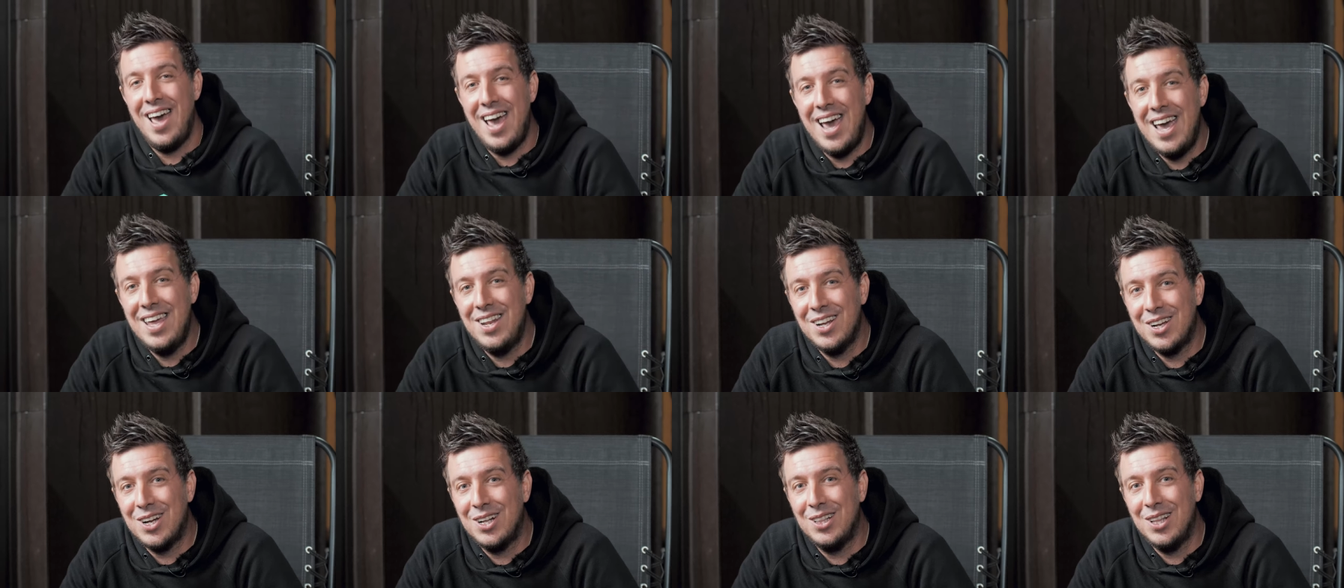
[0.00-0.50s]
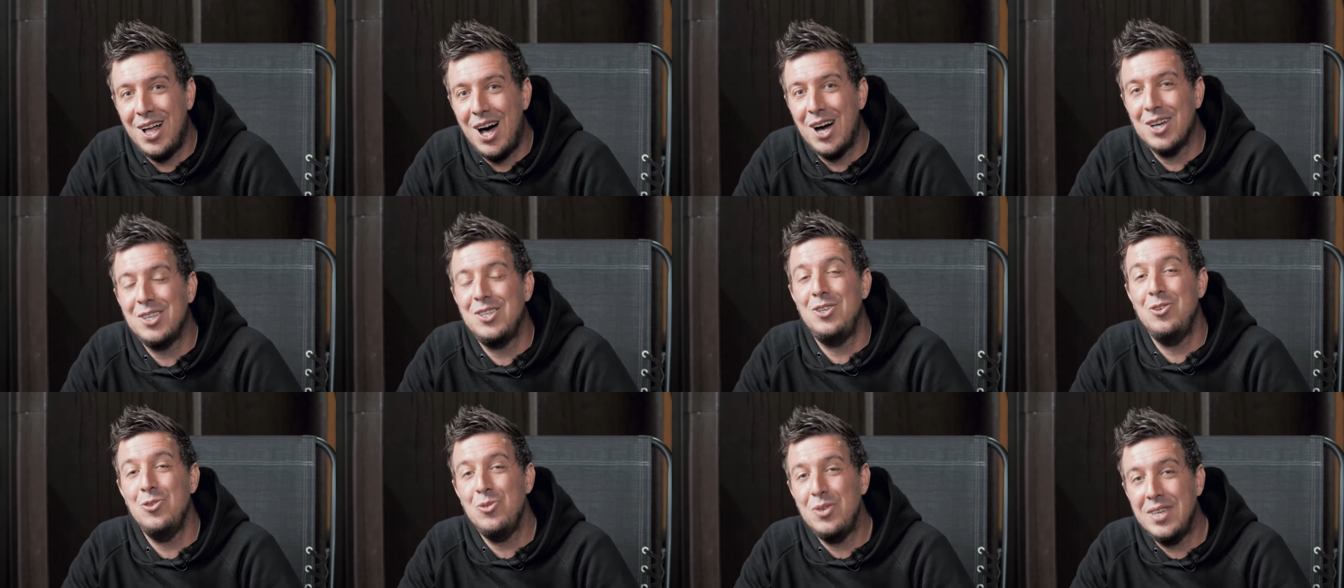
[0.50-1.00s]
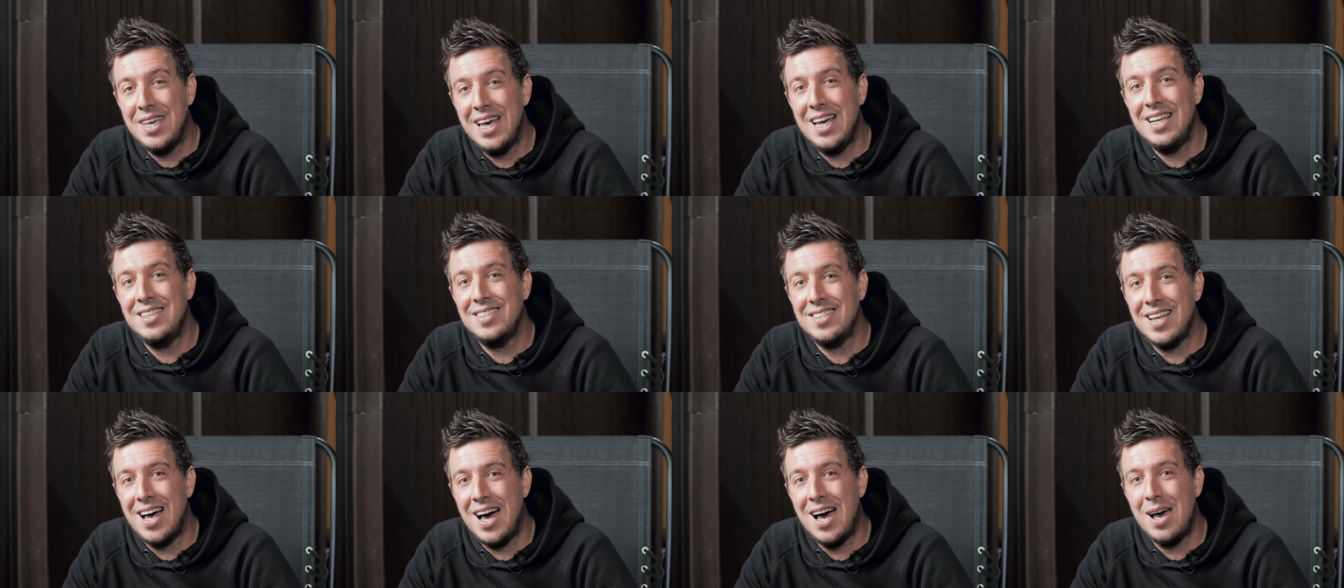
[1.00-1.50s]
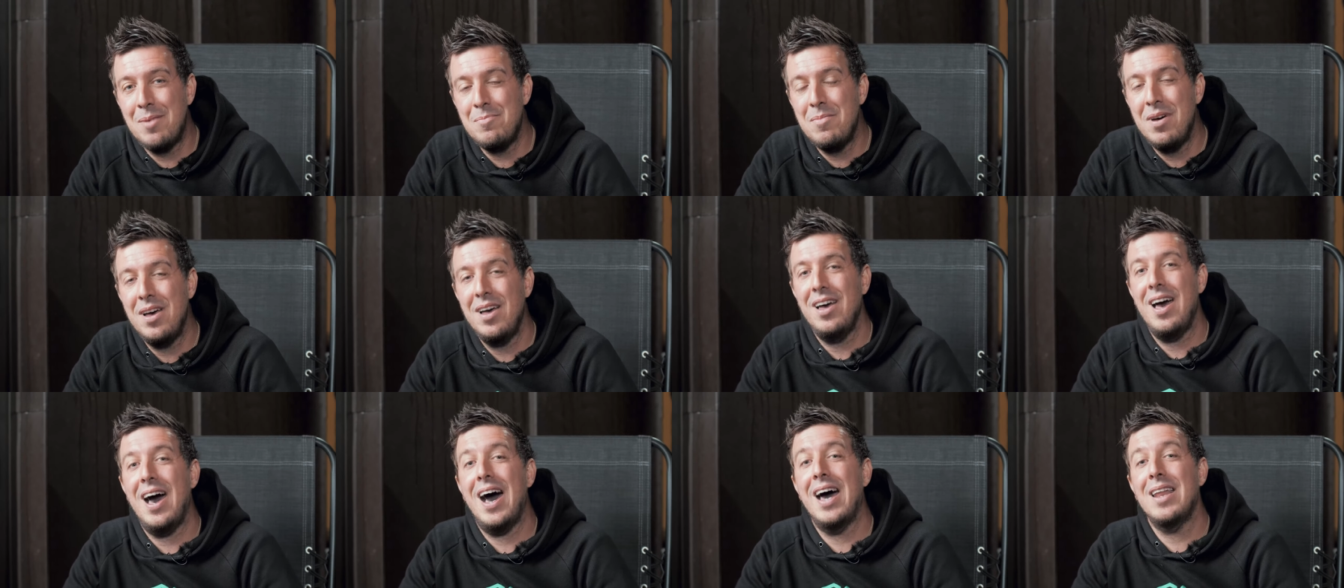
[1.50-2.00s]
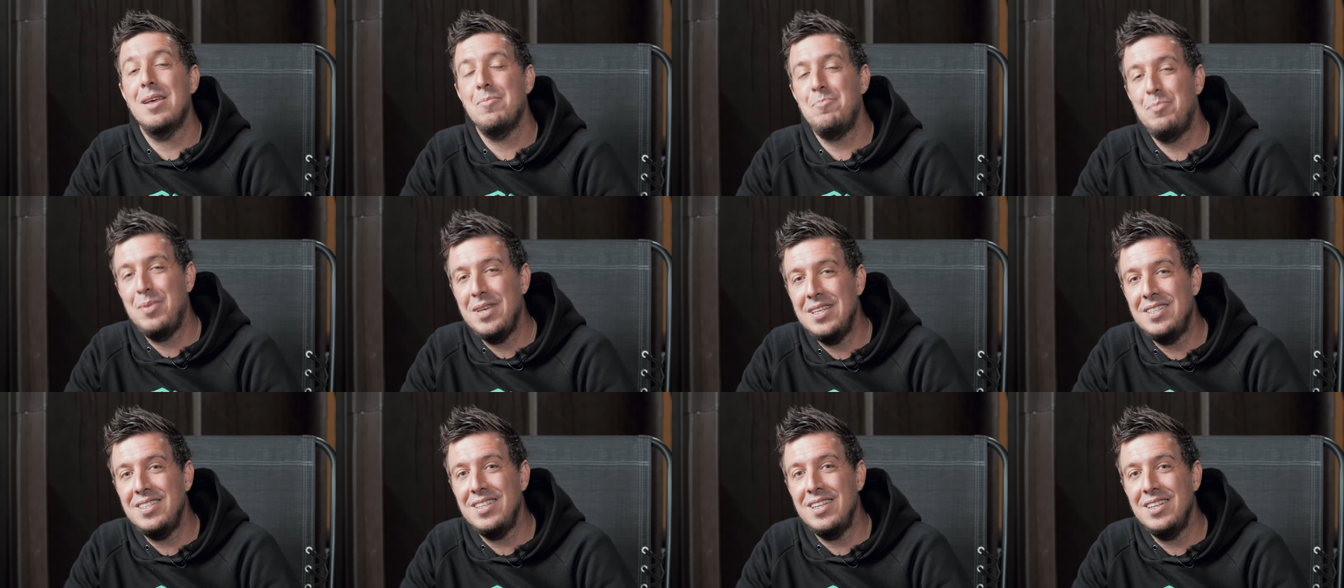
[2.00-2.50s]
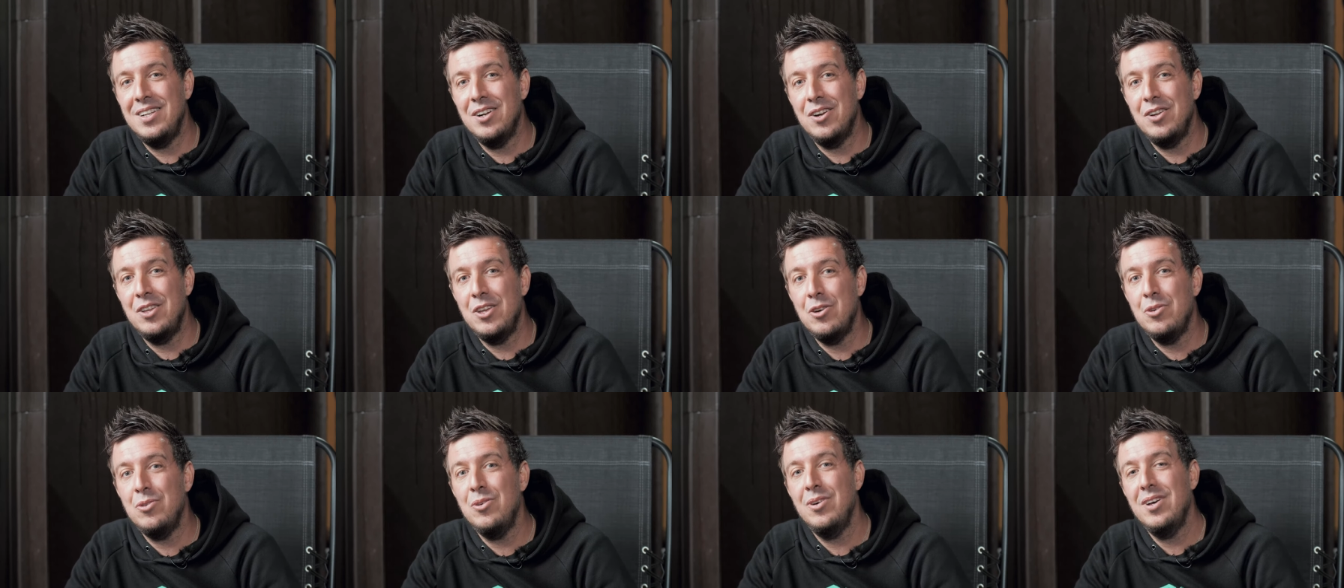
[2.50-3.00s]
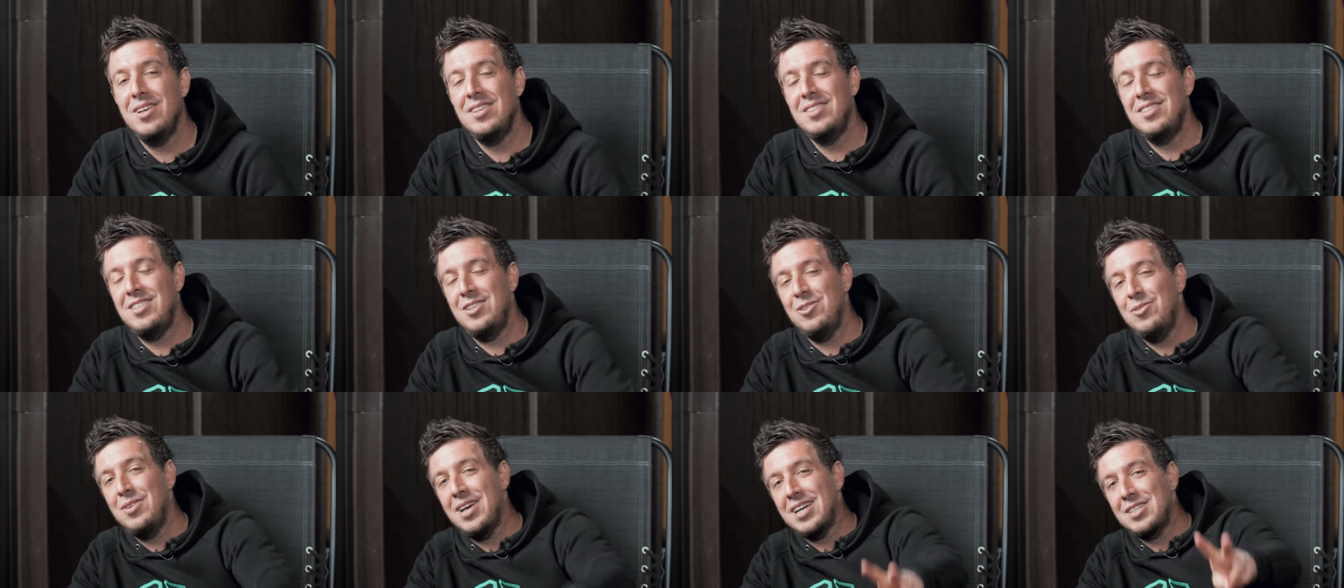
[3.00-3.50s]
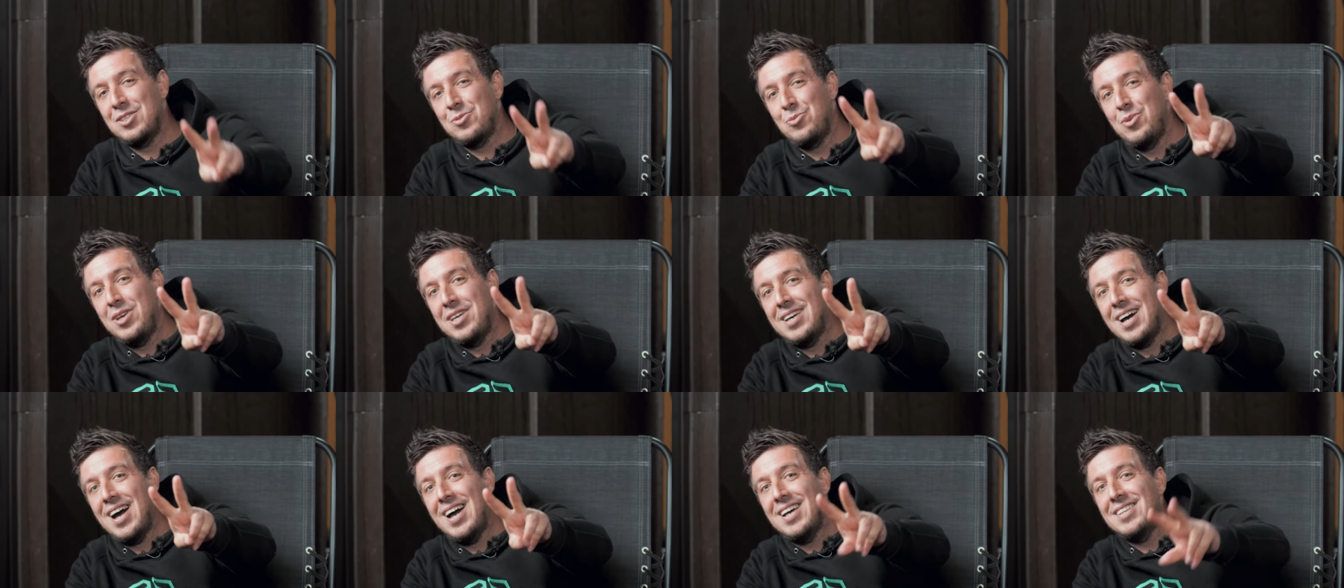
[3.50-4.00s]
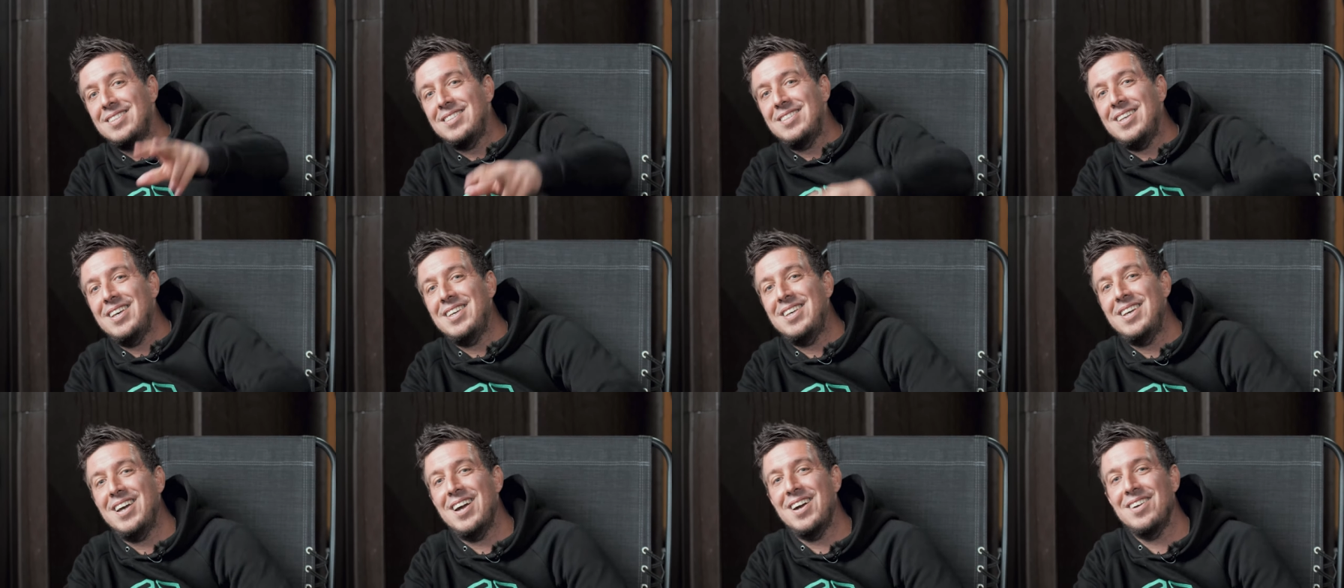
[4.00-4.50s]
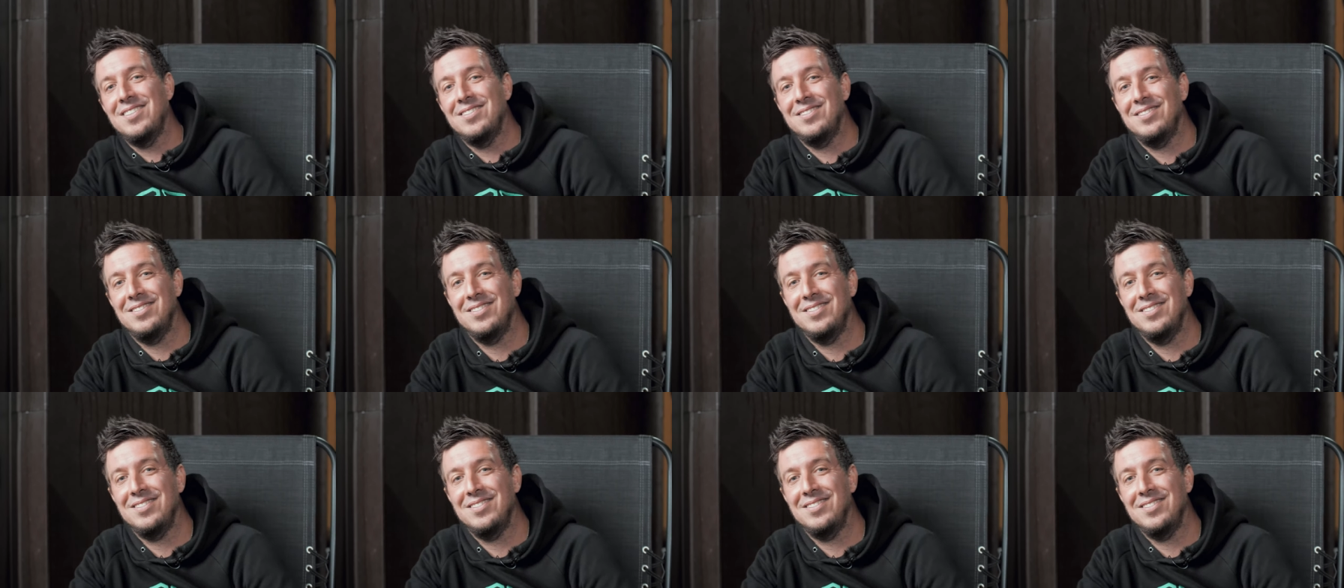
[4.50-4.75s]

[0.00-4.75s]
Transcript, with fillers: eight o'clock U K time, at a P C near you. See you next week, guys. Take care.